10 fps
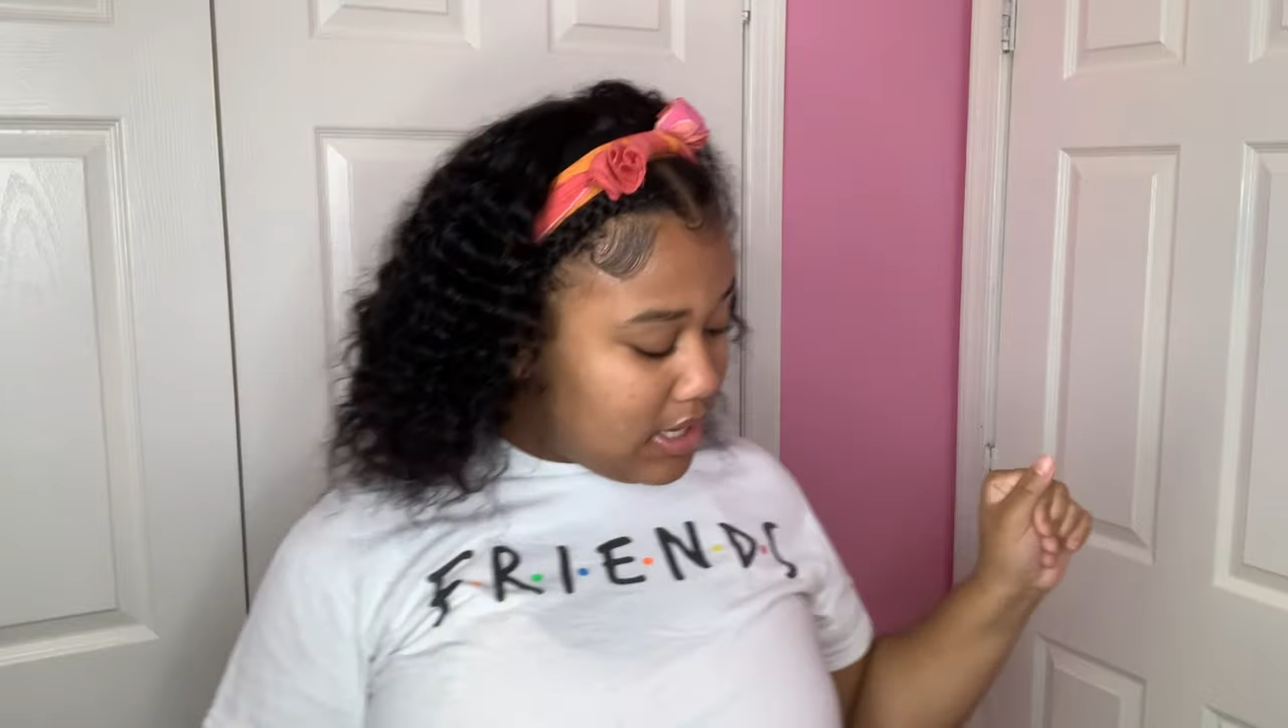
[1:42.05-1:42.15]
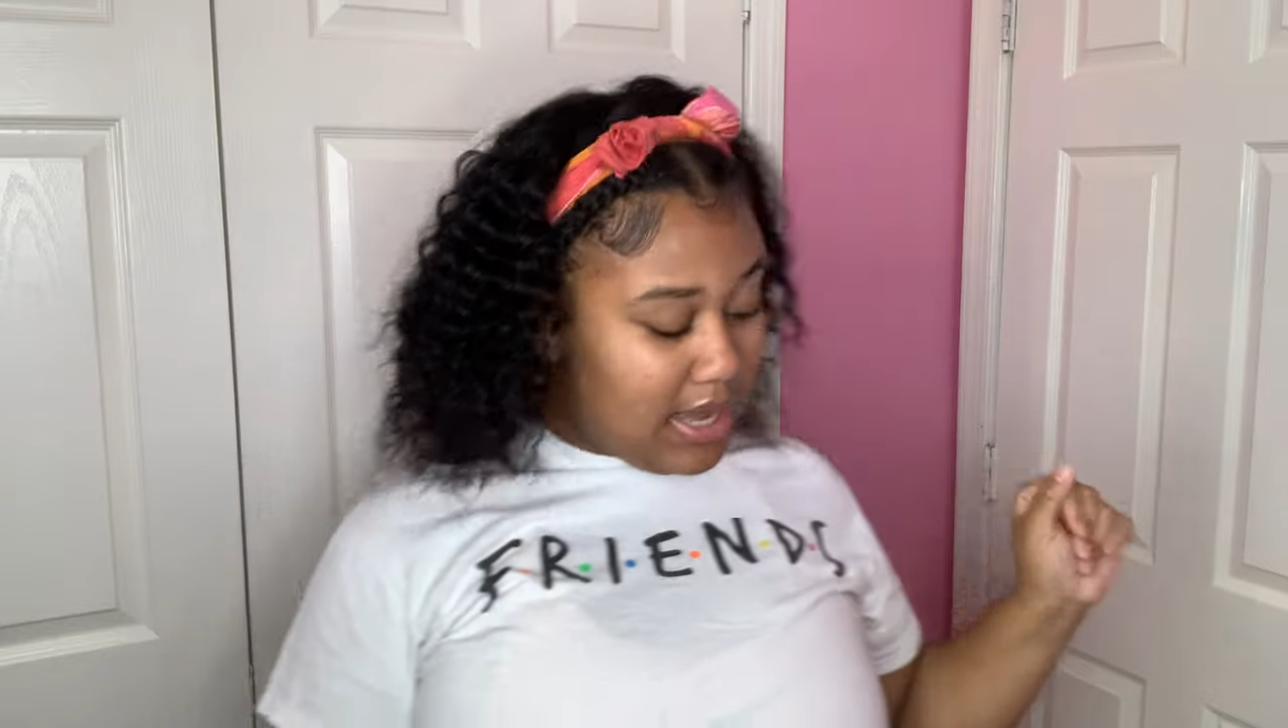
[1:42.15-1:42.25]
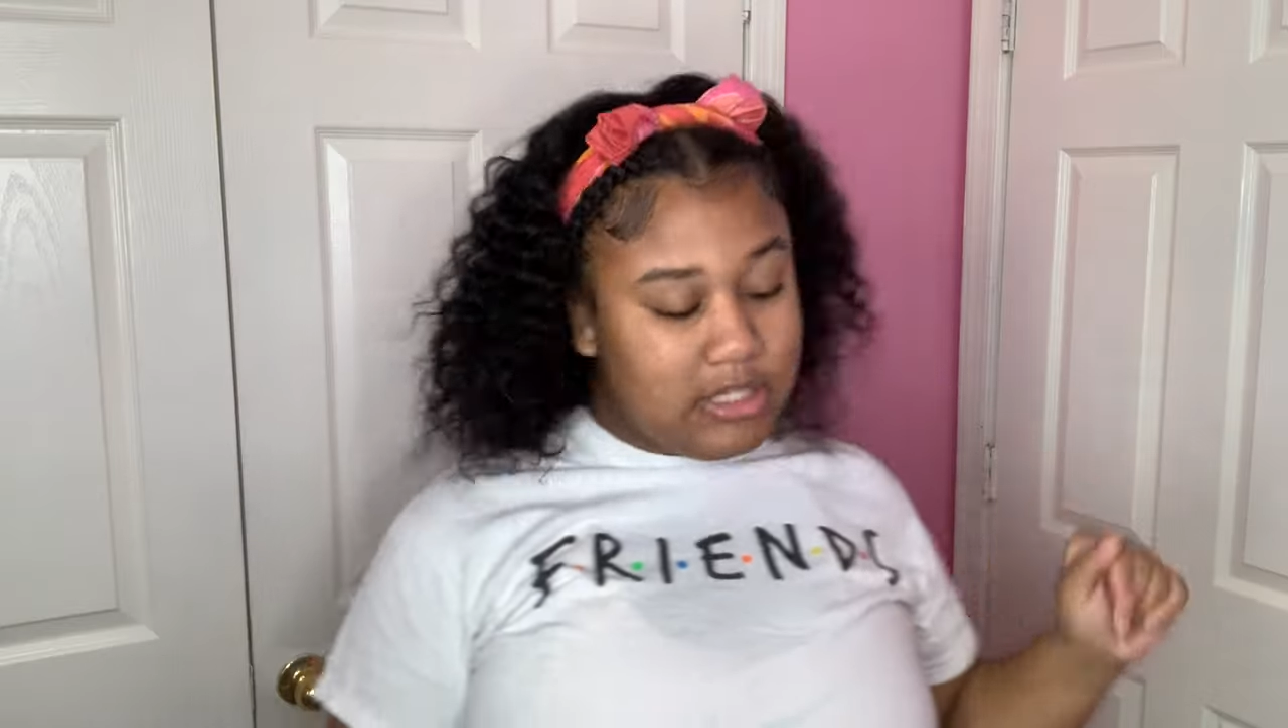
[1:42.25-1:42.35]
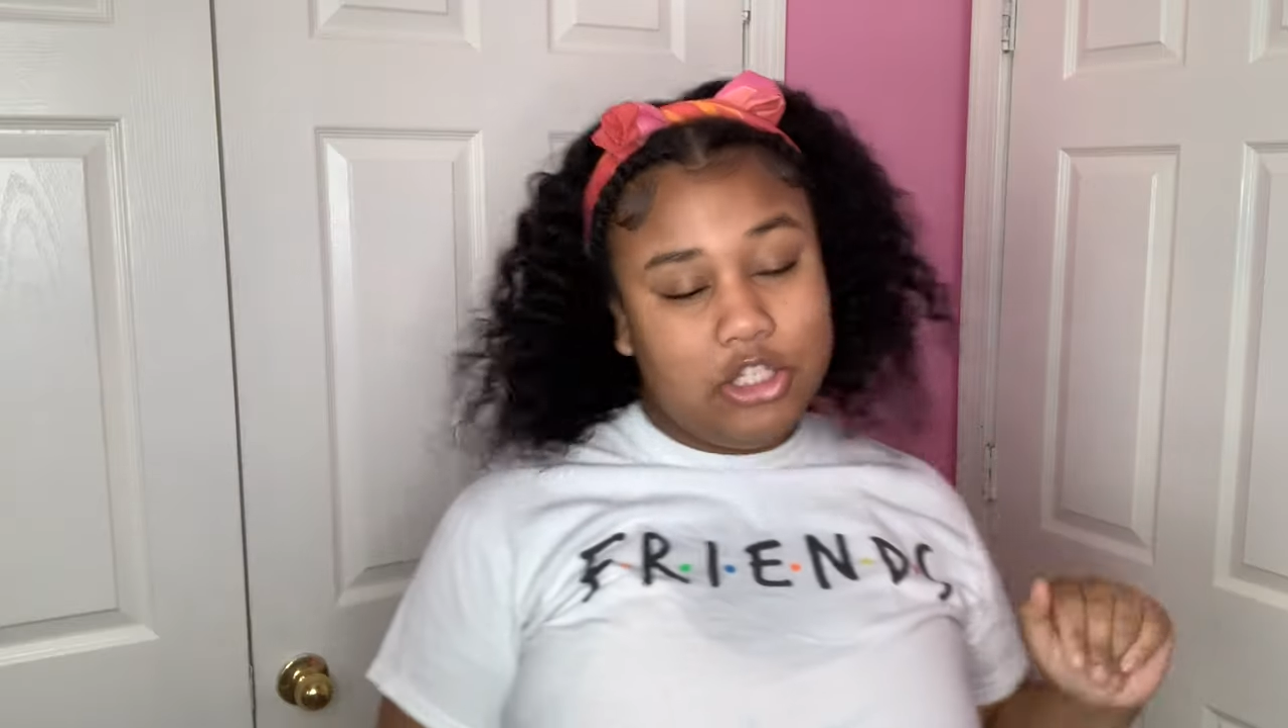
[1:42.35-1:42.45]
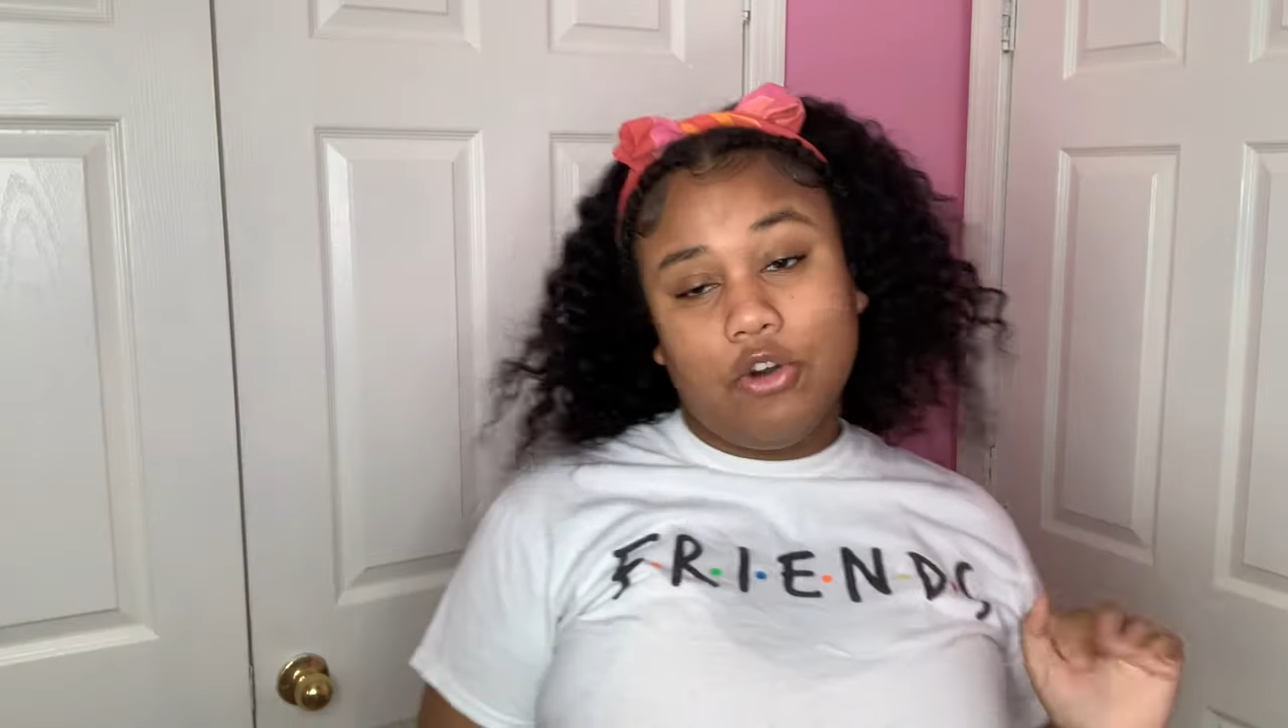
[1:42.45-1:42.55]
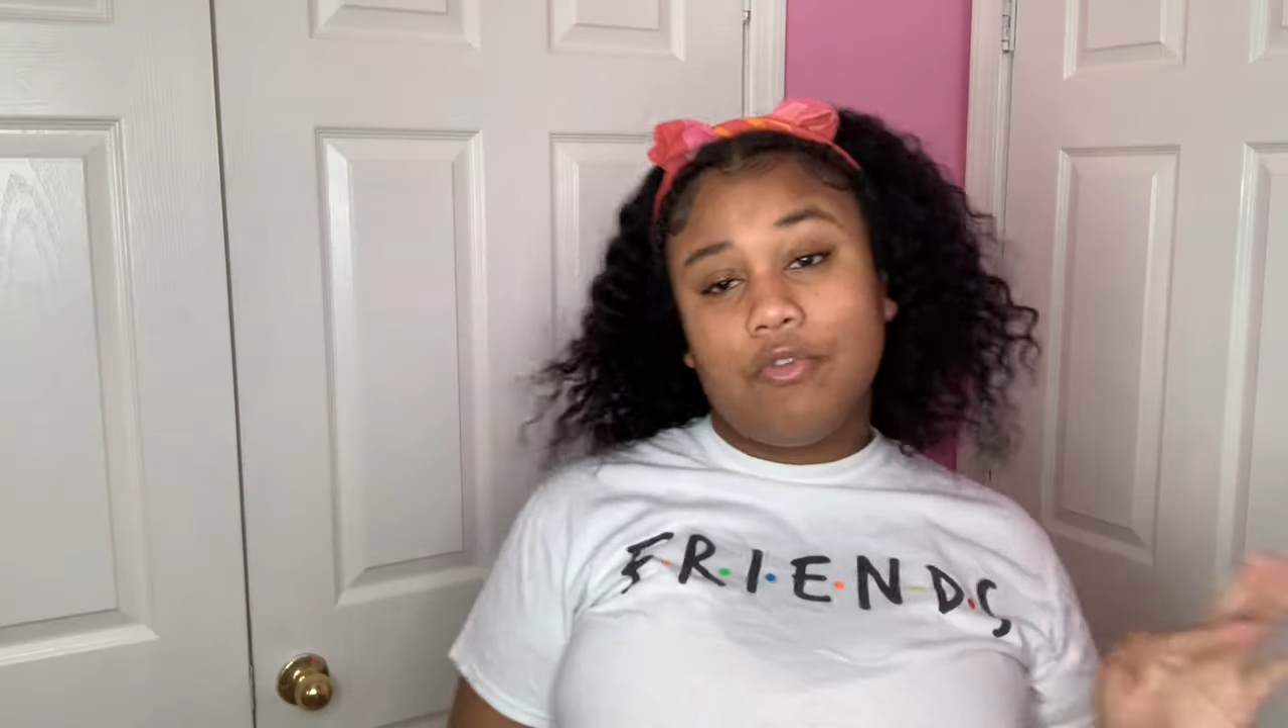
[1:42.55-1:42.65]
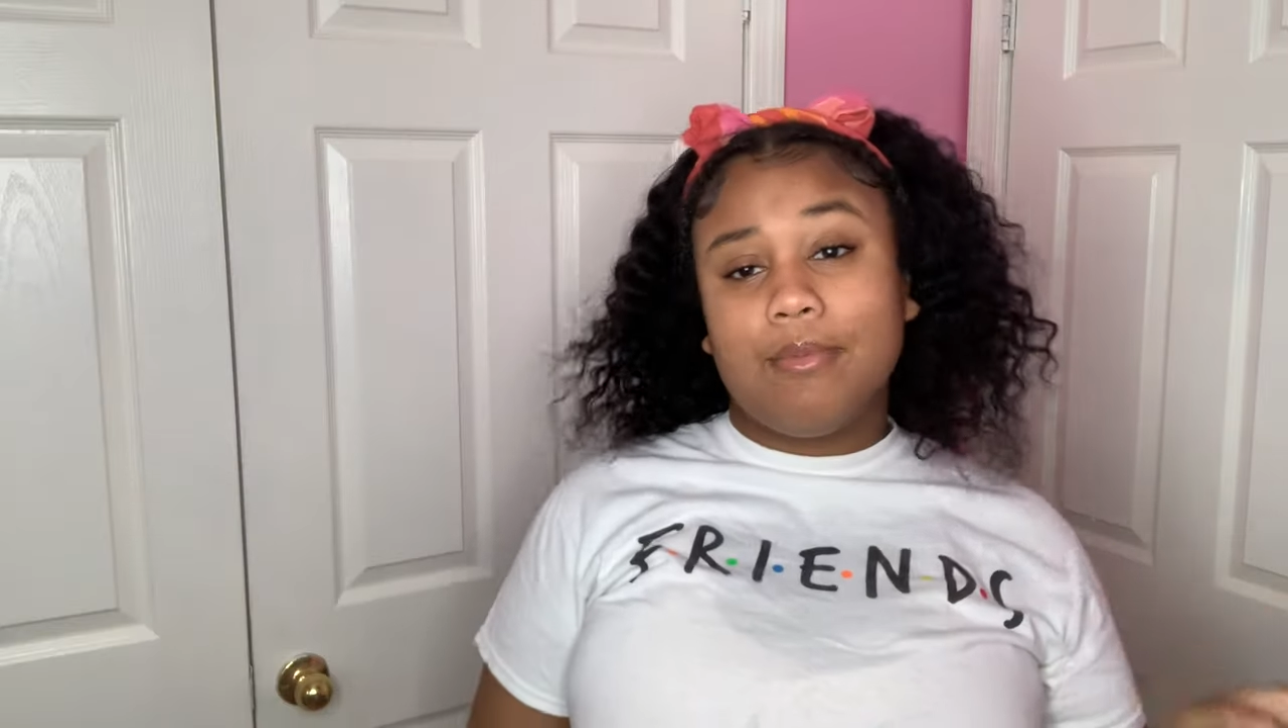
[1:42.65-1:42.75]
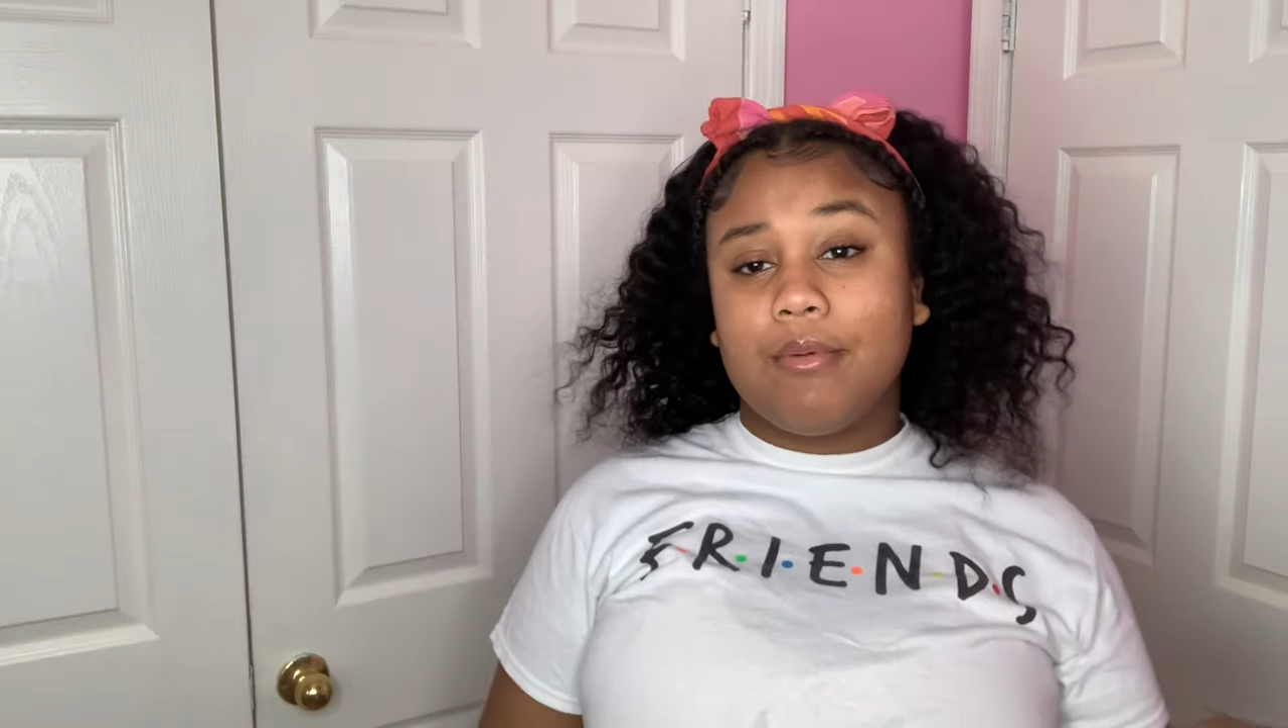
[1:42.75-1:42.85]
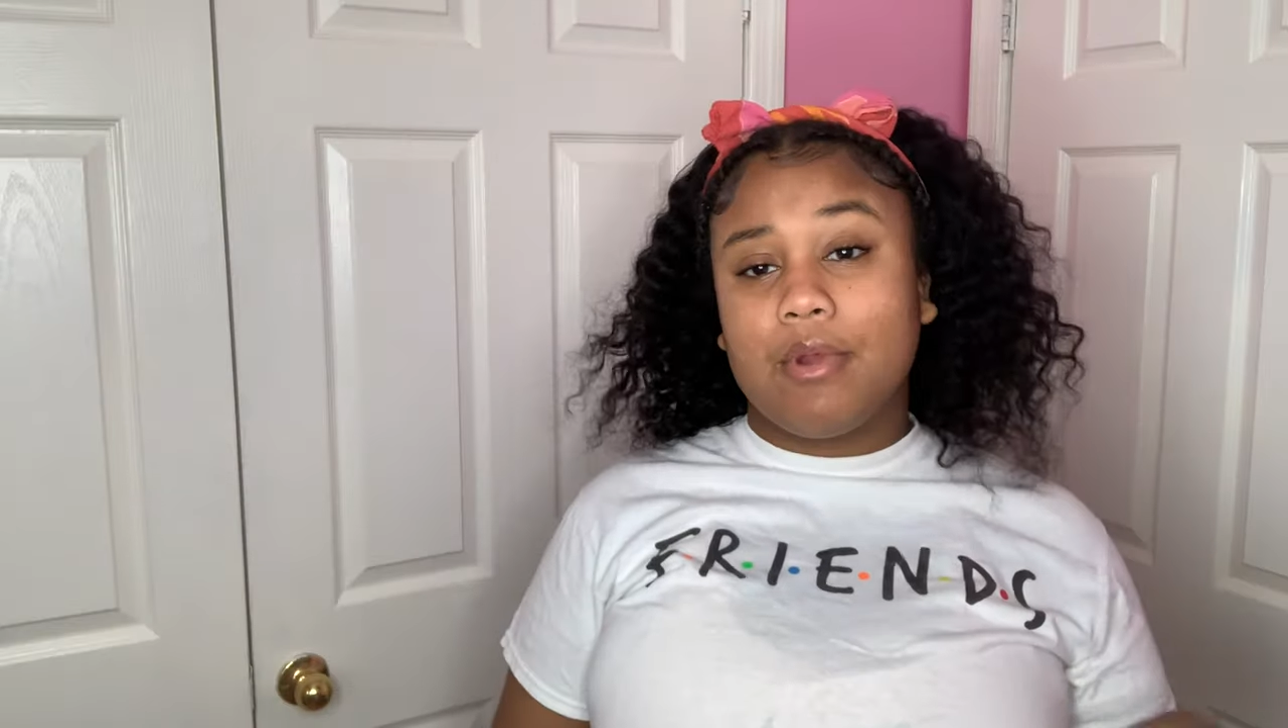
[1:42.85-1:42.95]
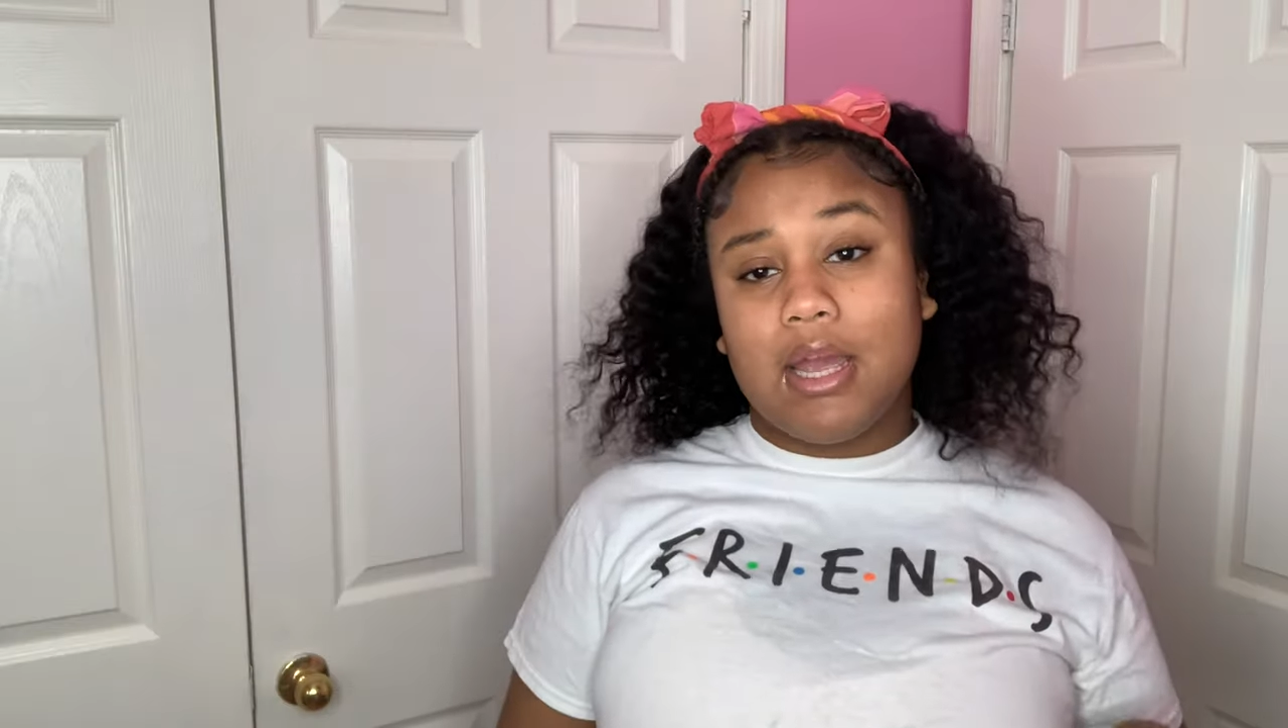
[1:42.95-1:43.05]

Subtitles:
I don't remember